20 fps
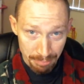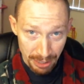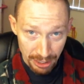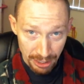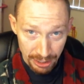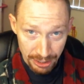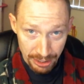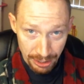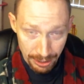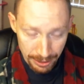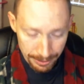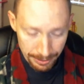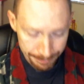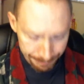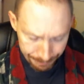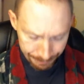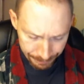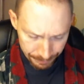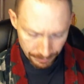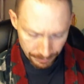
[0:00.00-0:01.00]
bug car.
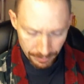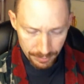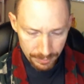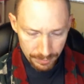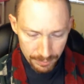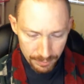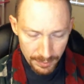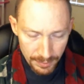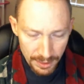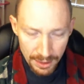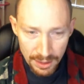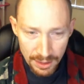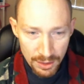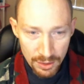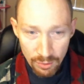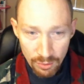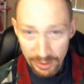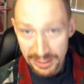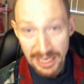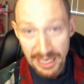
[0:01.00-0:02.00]

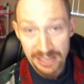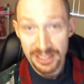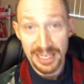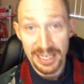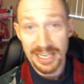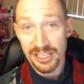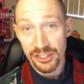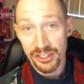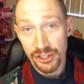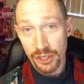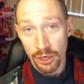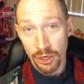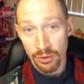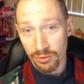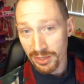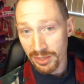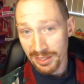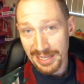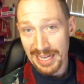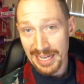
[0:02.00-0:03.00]
Well, Tesla has
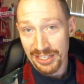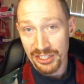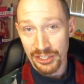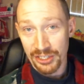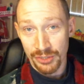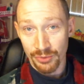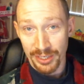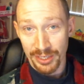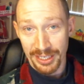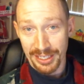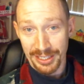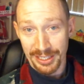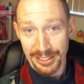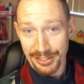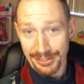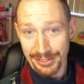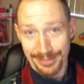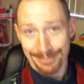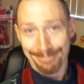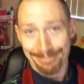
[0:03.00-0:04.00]
shown that that's just
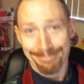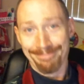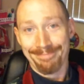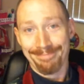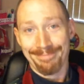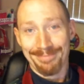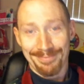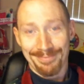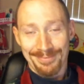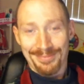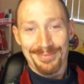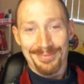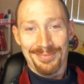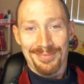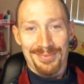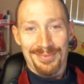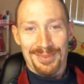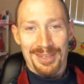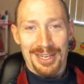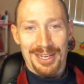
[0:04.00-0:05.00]
ridiculous.
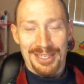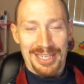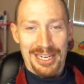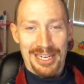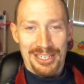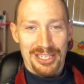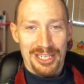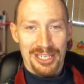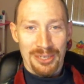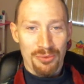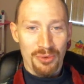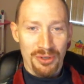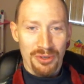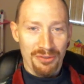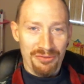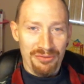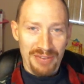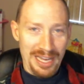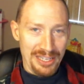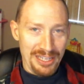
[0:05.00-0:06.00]
A Tesla will
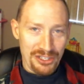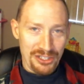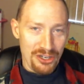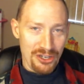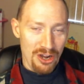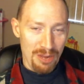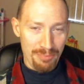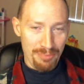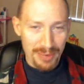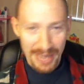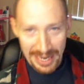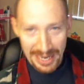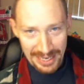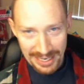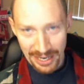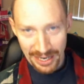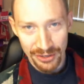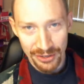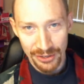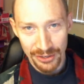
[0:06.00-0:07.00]
flat stomp
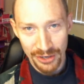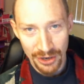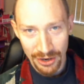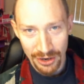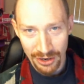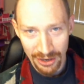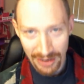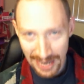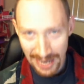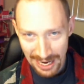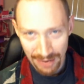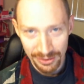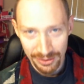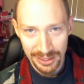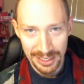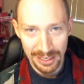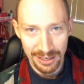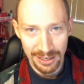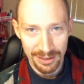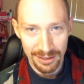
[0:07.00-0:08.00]
any other car out
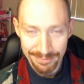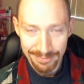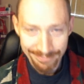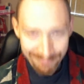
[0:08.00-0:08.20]
there.